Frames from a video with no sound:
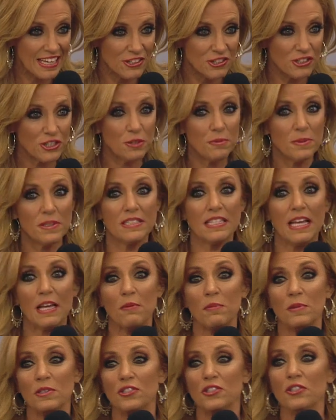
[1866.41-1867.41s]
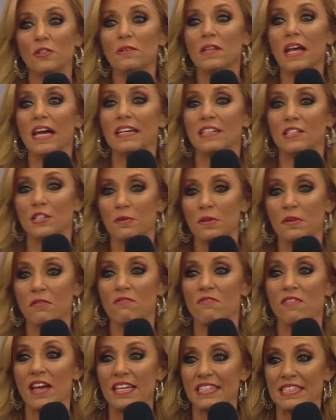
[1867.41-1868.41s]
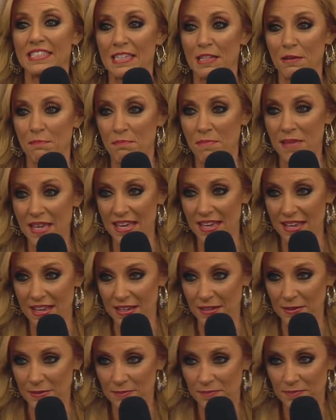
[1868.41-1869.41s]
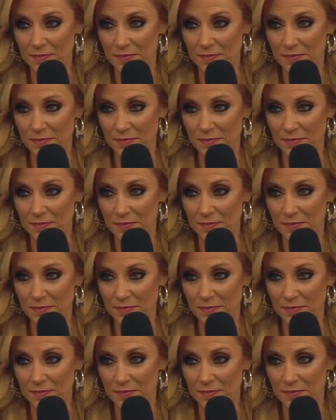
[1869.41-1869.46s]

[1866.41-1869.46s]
she would say, Would you like to invest in me?